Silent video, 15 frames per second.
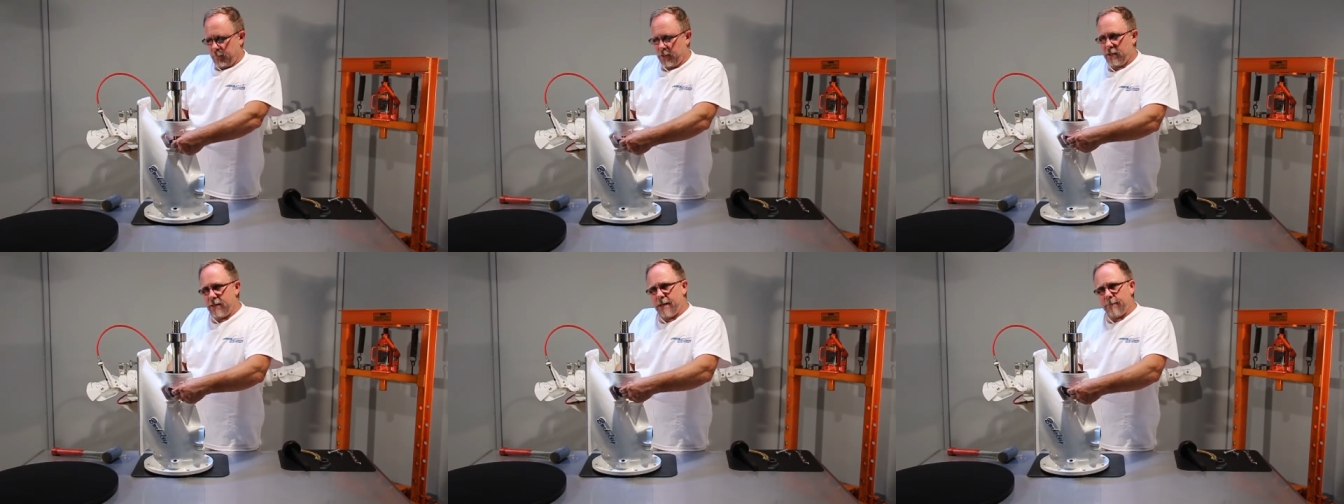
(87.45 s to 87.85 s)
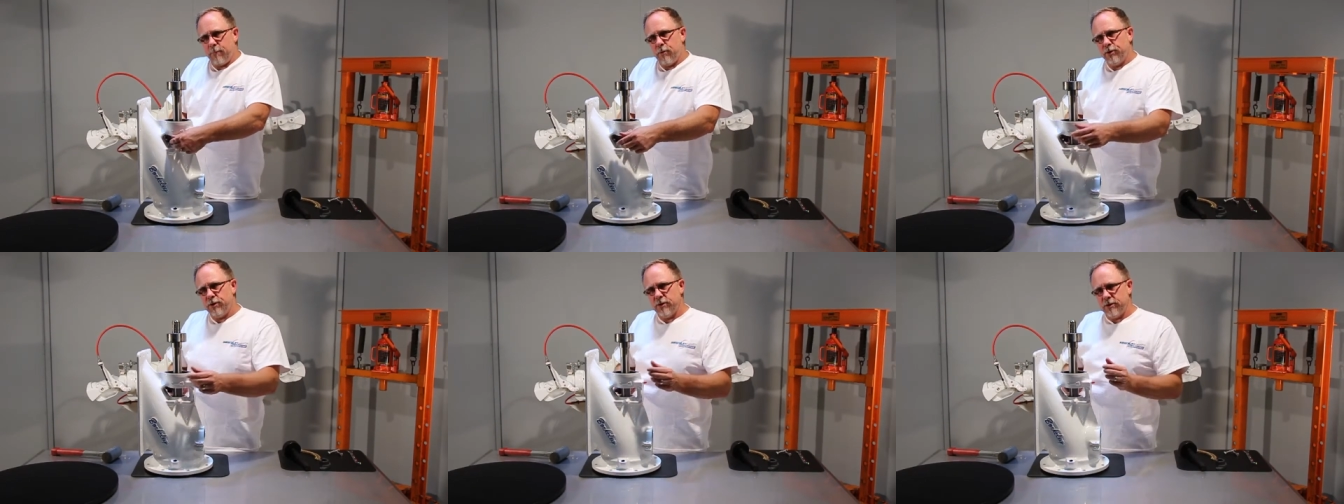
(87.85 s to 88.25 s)
and that
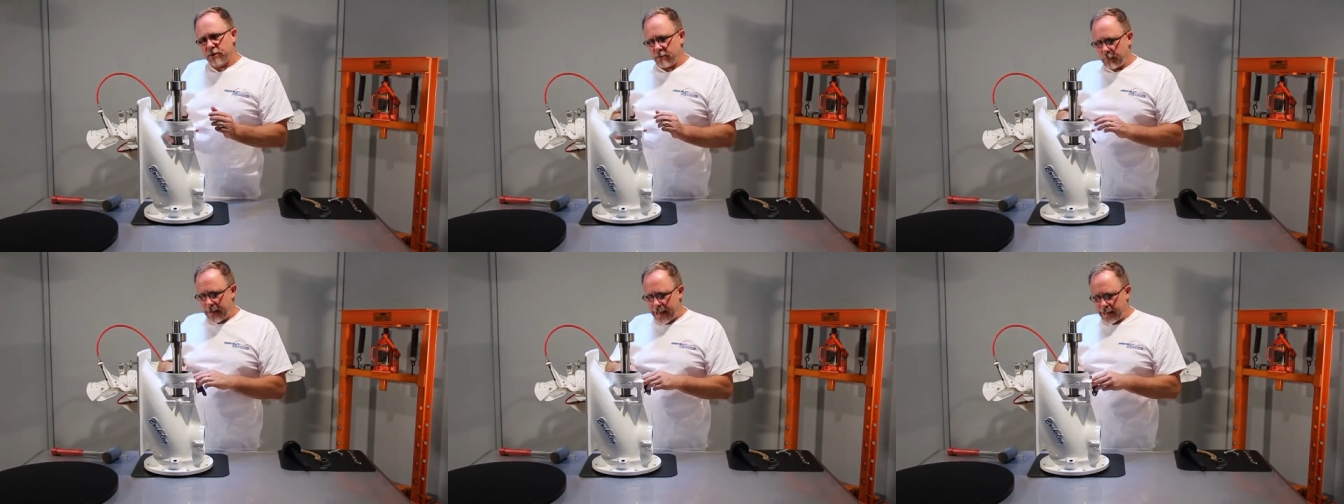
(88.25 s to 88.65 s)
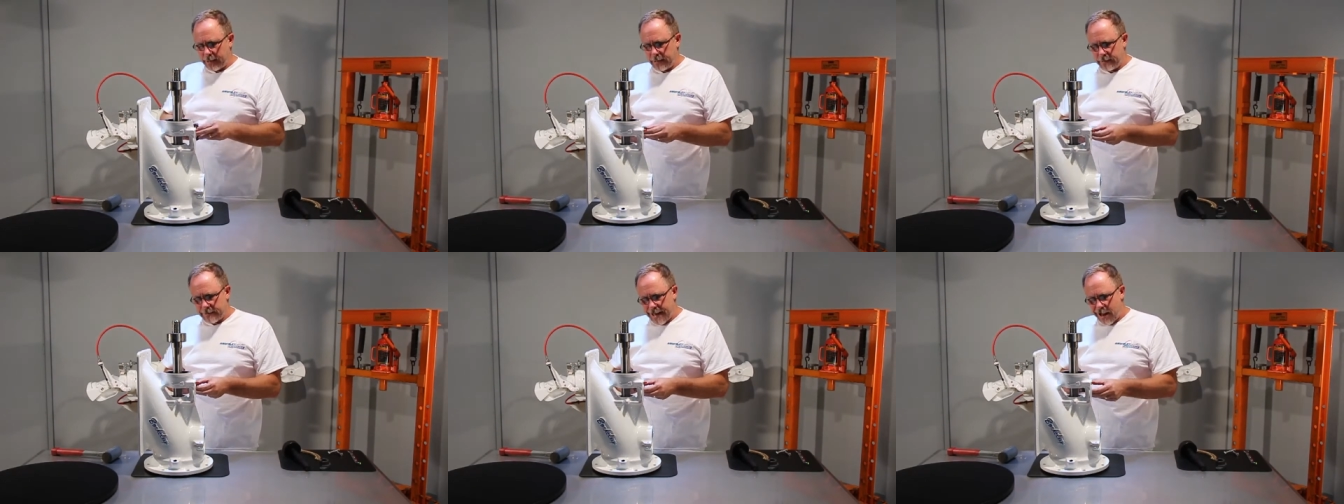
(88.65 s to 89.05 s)
pushes the
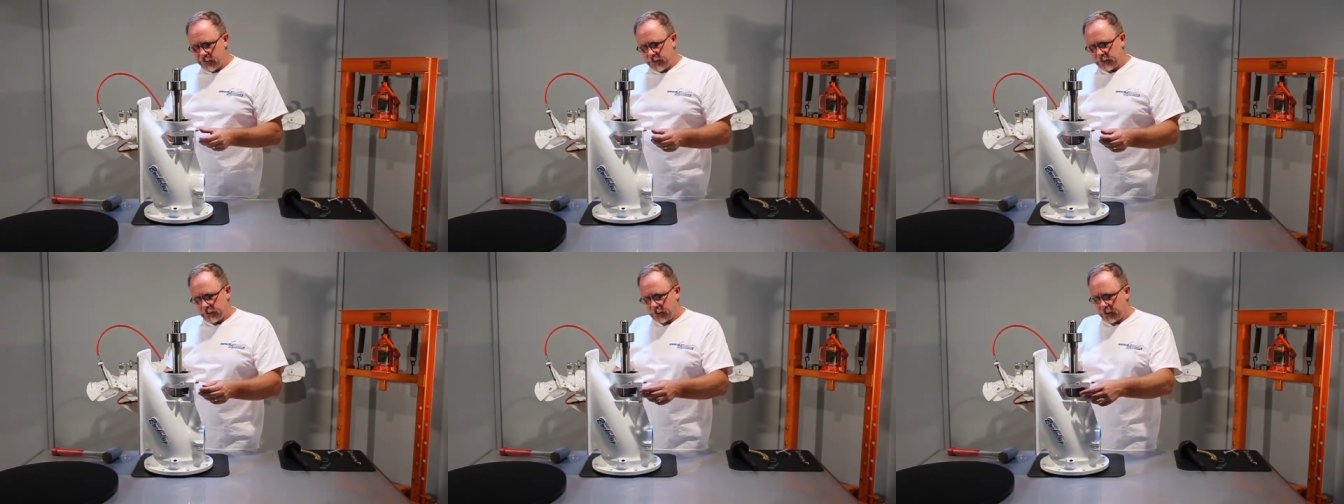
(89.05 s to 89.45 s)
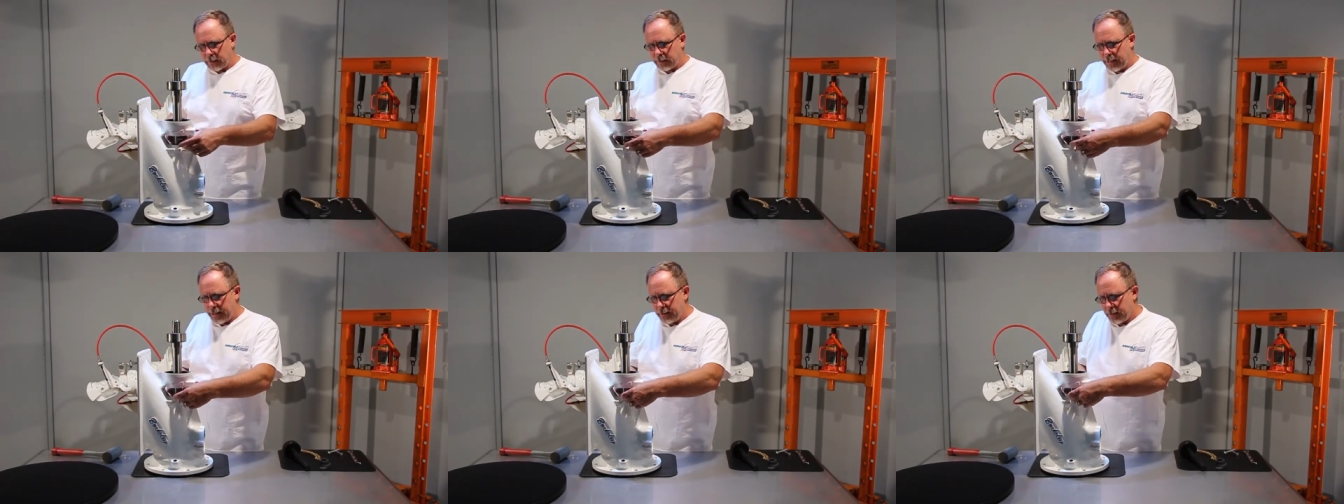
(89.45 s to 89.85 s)
packing down into the
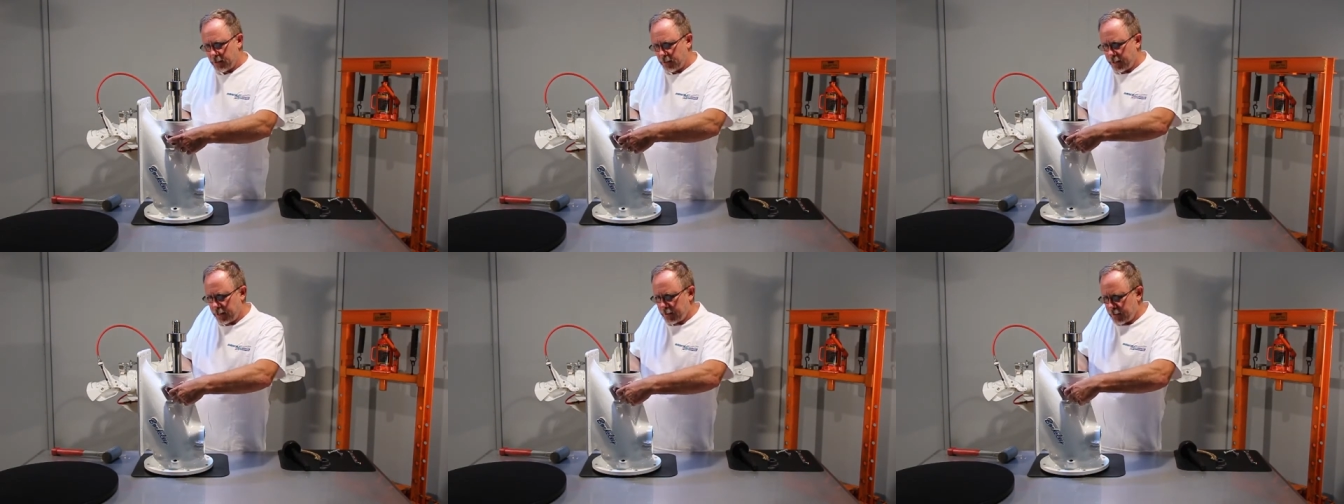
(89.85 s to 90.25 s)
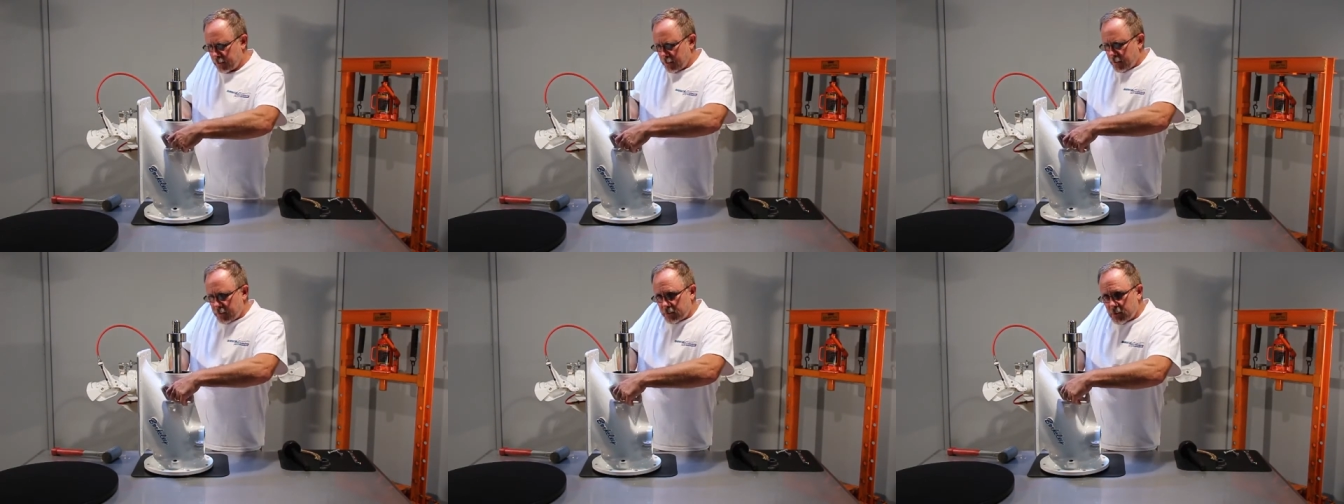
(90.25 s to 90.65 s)
gland area
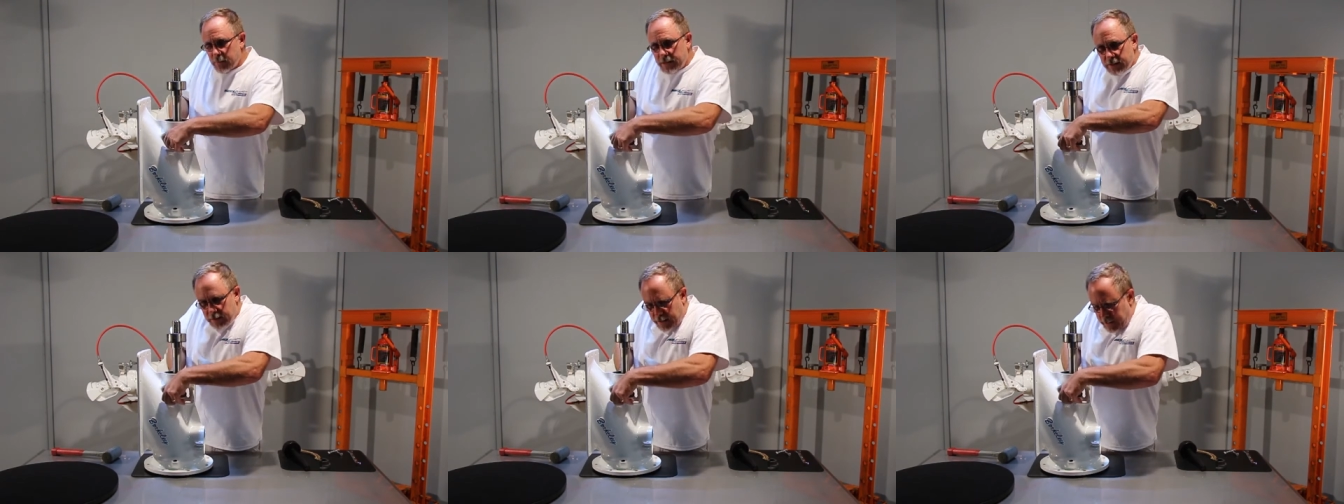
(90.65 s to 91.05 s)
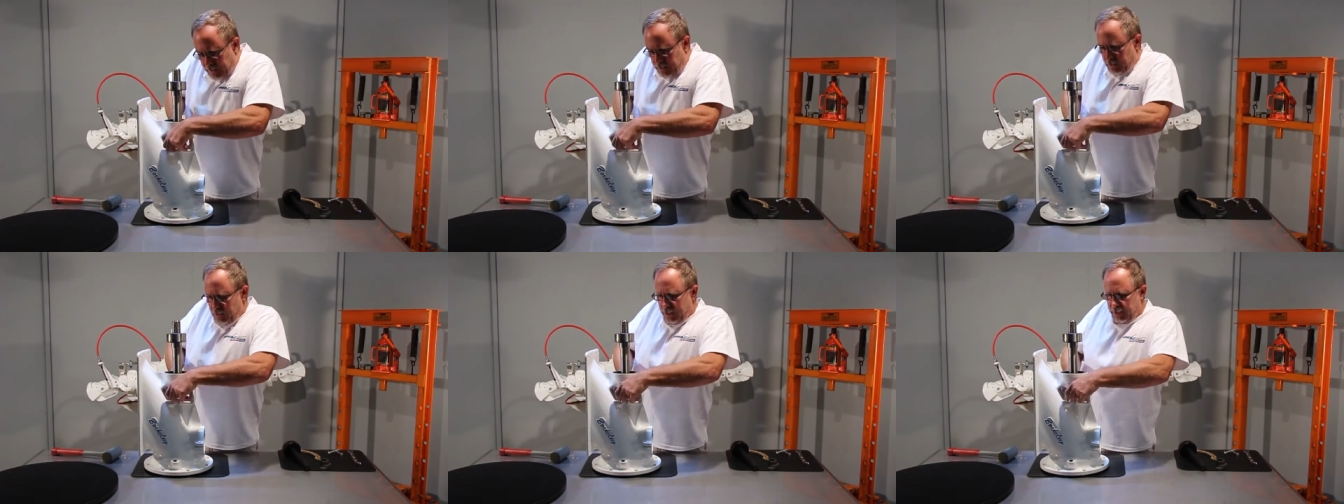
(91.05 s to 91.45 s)
so it makes it
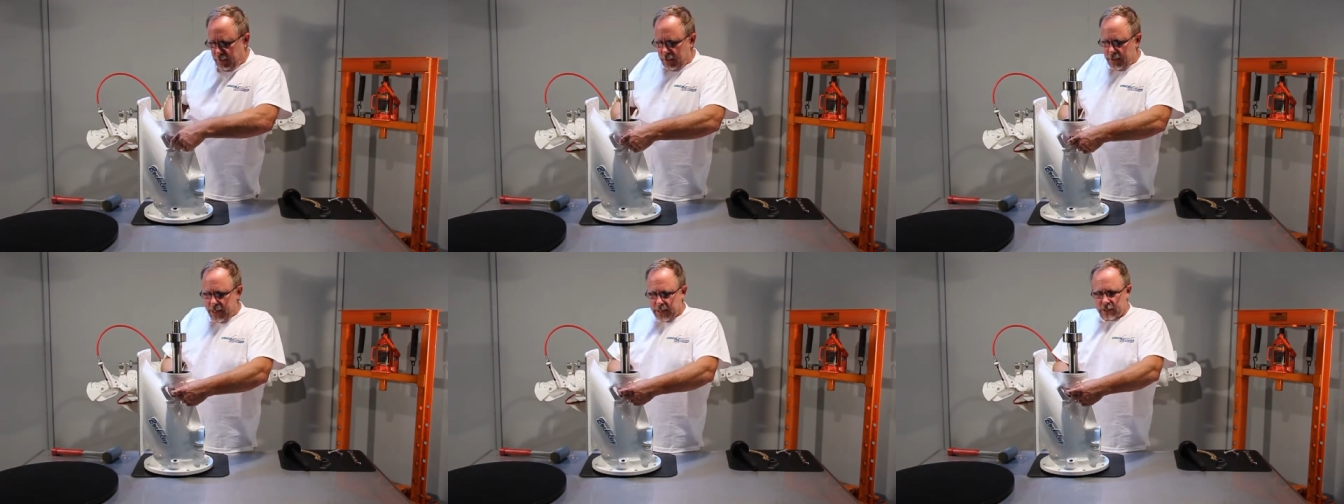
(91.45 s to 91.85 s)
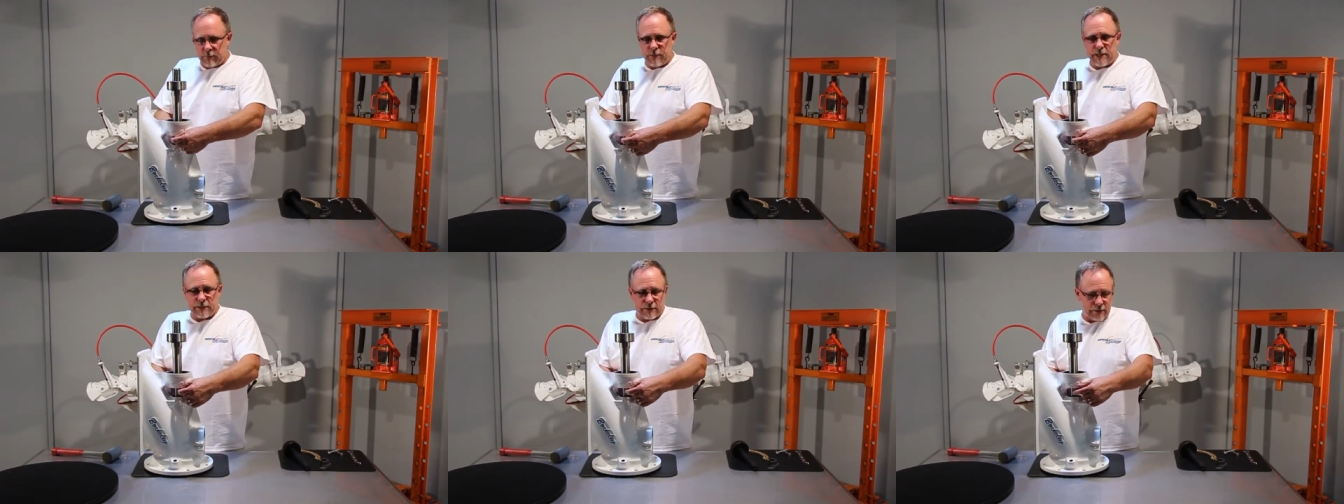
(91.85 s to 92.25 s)
easier to get the next
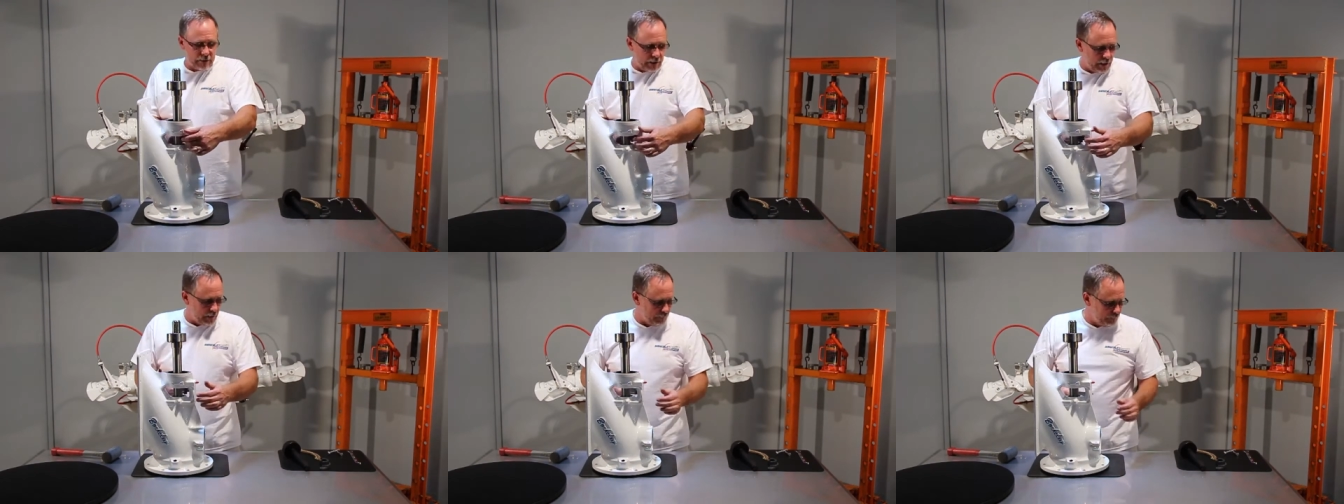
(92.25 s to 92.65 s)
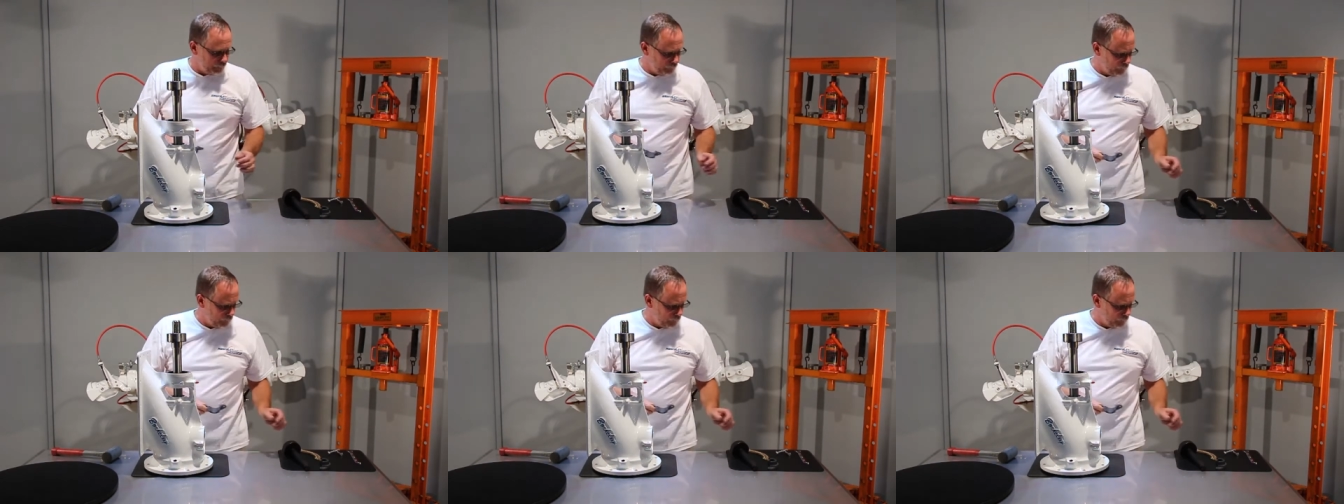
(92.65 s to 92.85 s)
pieces in